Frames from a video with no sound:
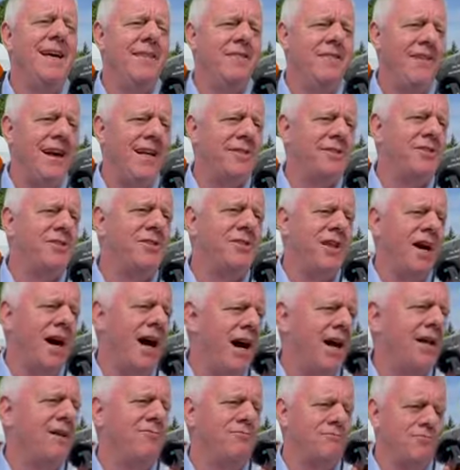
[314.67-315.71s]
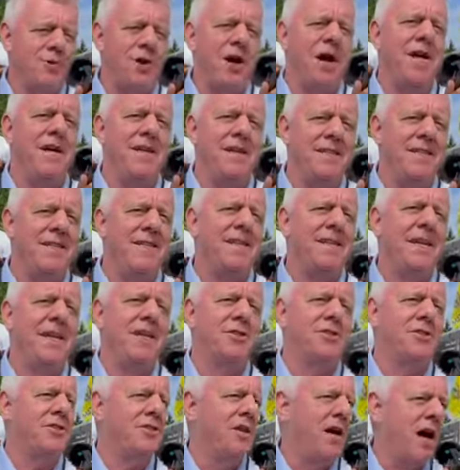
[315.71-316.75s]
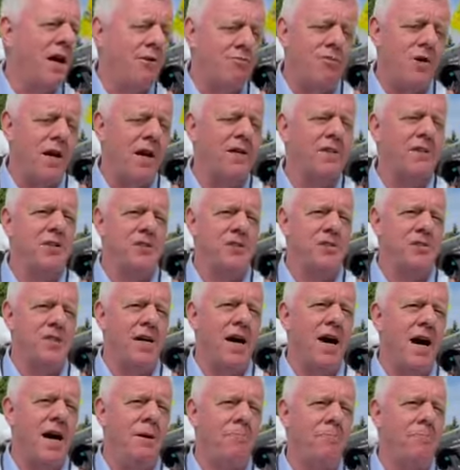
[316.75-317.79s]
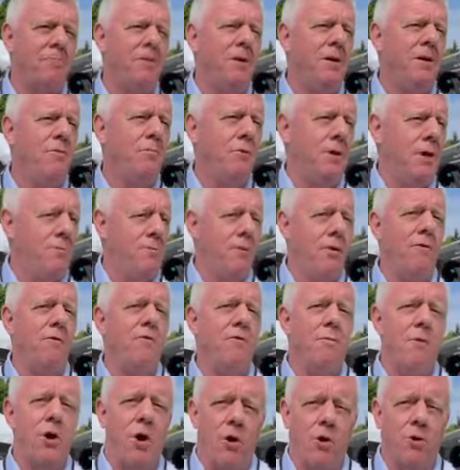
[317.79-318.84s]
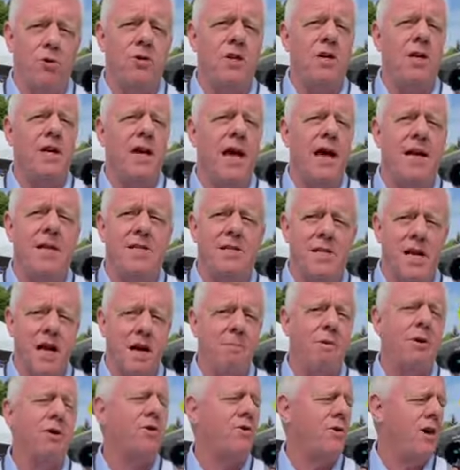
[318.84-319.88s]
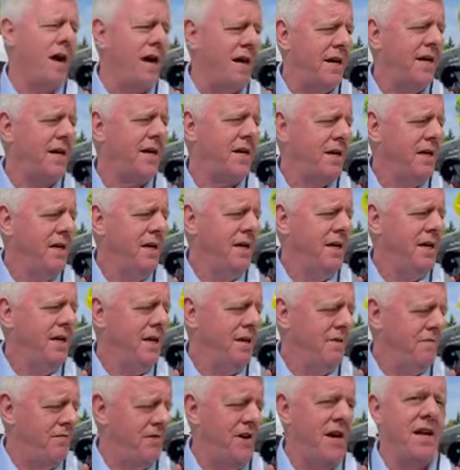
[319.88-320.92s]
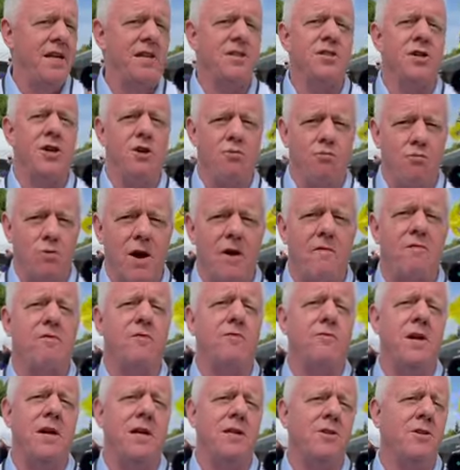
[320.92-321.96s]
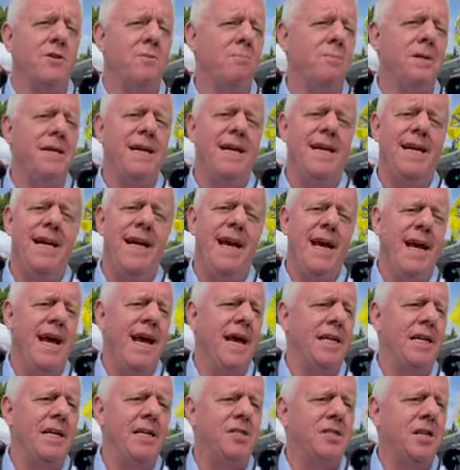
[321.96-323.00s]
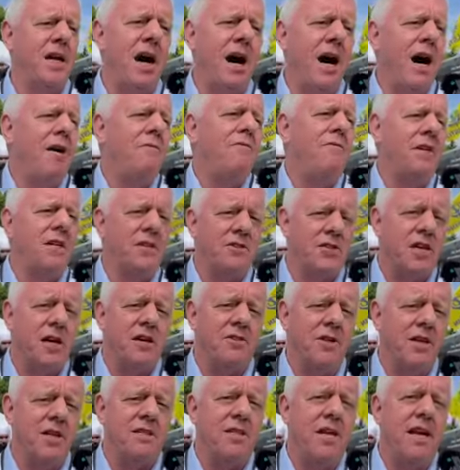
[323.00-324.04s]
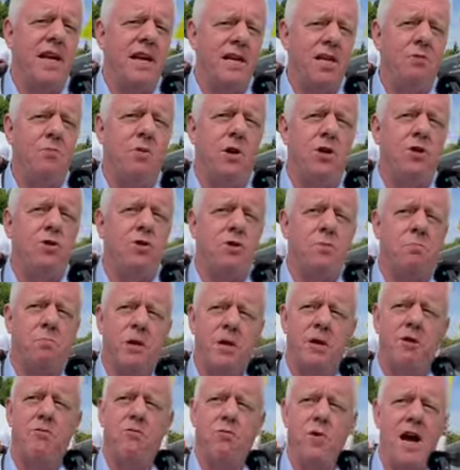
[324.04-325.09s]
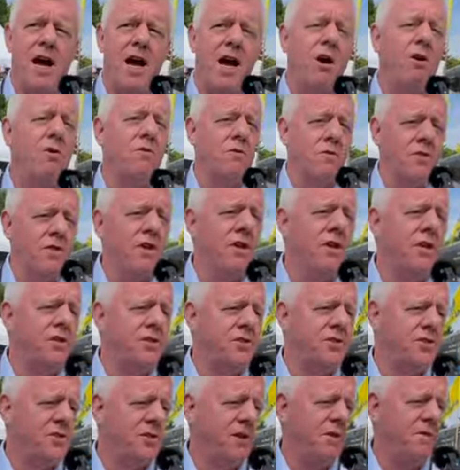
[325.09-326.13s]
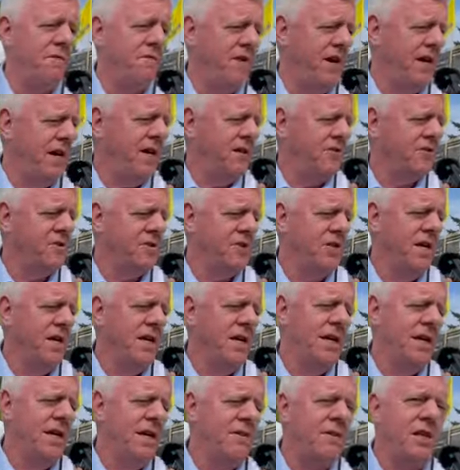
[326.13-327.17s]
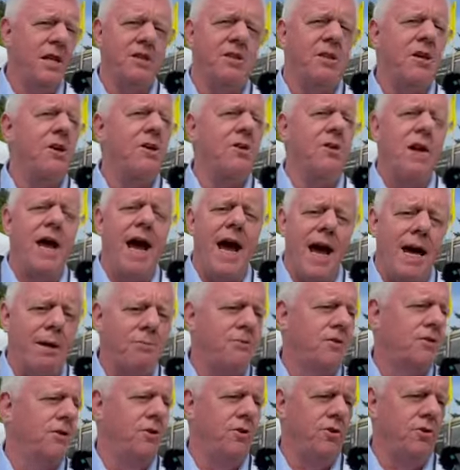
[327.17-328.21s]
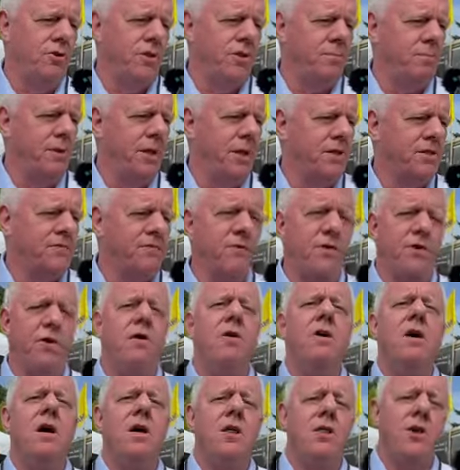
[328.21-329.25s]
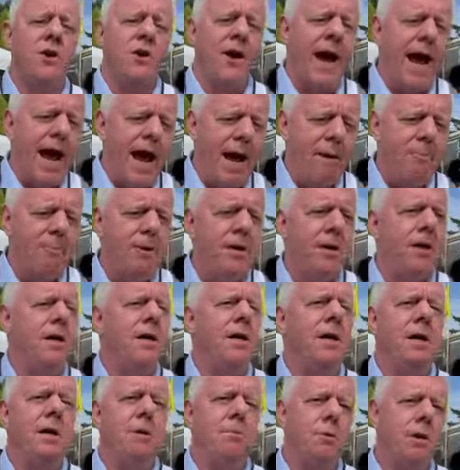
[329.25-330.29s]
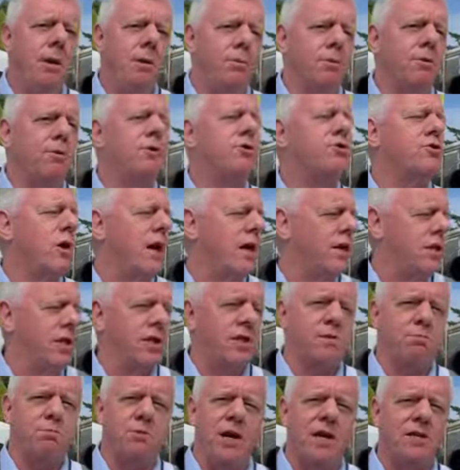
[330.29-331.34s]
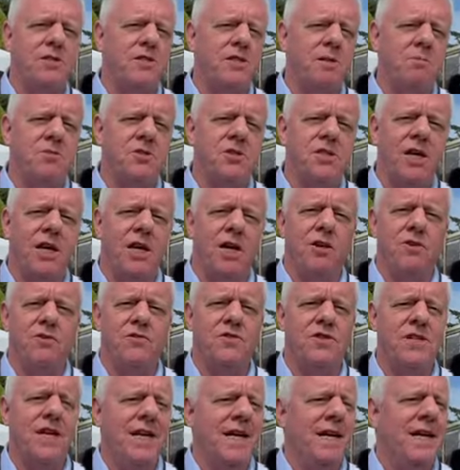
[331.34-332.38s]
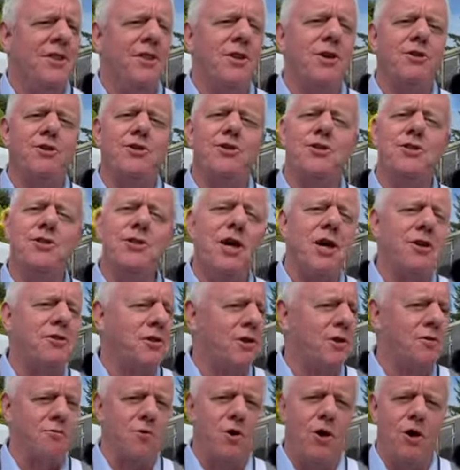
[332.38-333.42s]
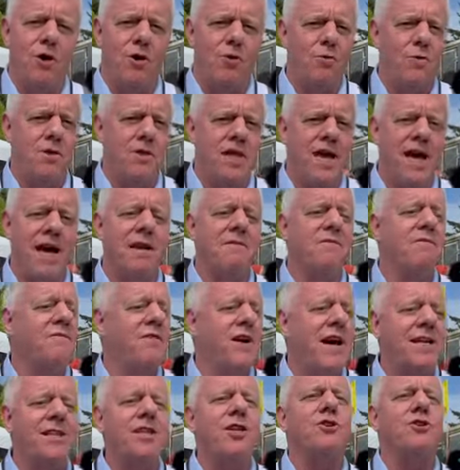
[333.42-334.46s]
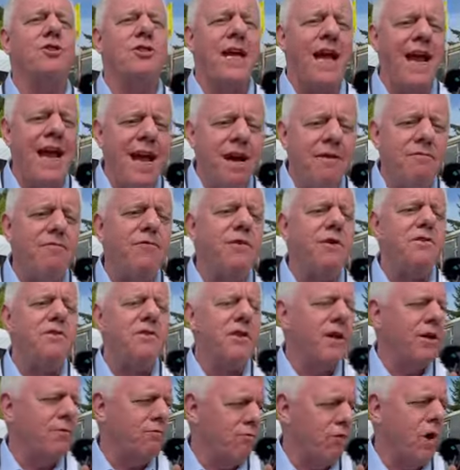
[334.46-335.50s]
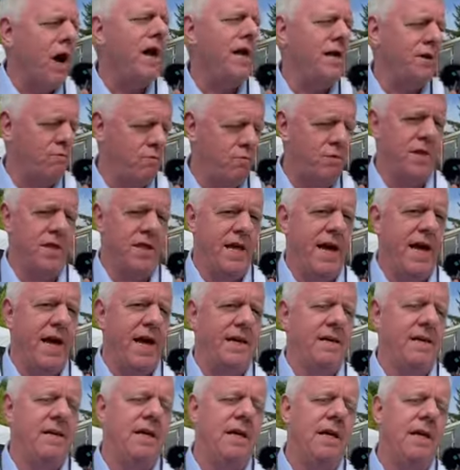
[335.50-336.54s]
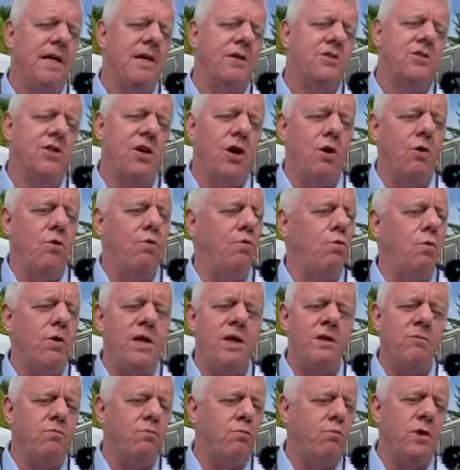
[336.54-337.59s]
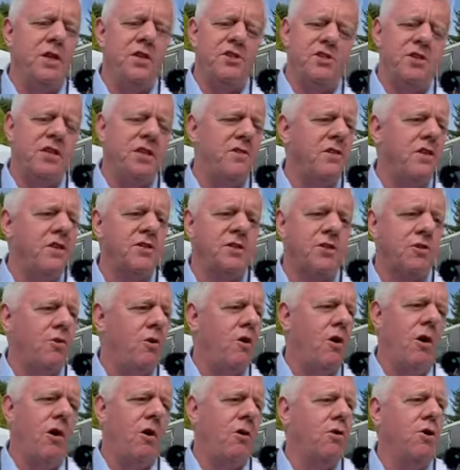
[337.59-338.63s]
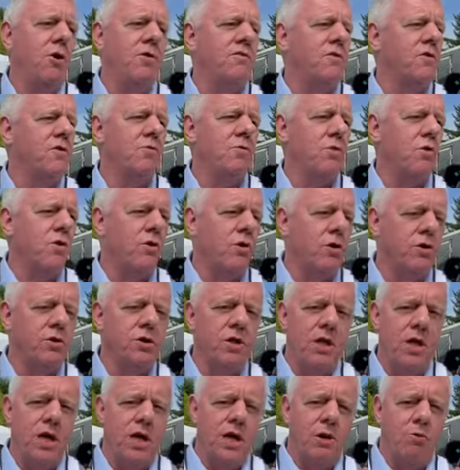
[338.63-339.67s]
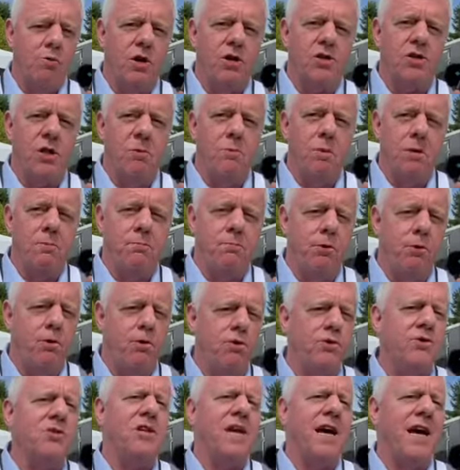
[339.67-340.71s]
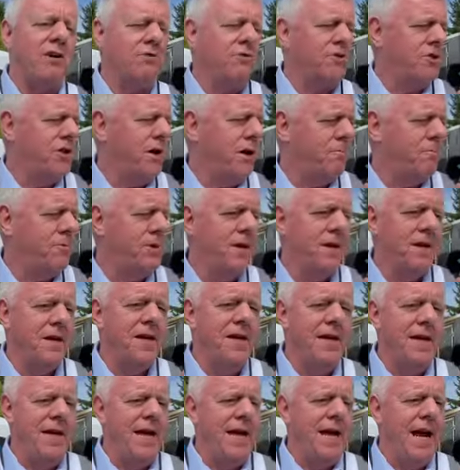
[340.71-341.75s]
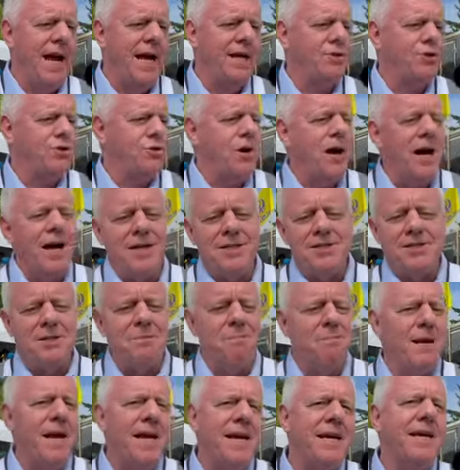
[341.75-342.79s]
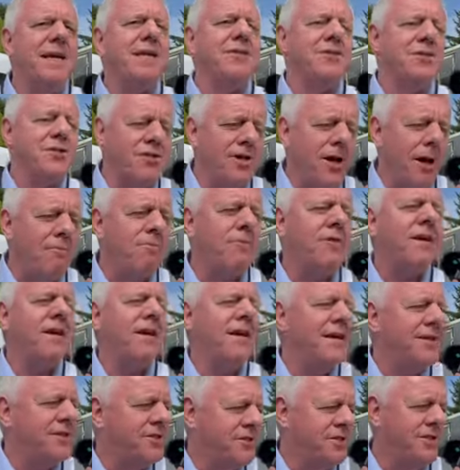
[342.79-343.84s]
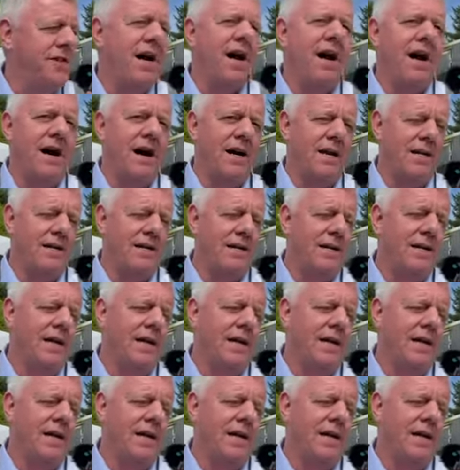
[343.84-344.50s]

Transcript: That's not right. It's not right to stop people from holding a democratic event, a referendum. And it's obvious, I think, to anyone who's been around these events that they're absolutely peaceful. They're happy. People are trying to express themselves. There's nothing wrong with that. In fact, there's everything right with that. So we see this all over the world where someone pulls out something and tries to make it something it's not.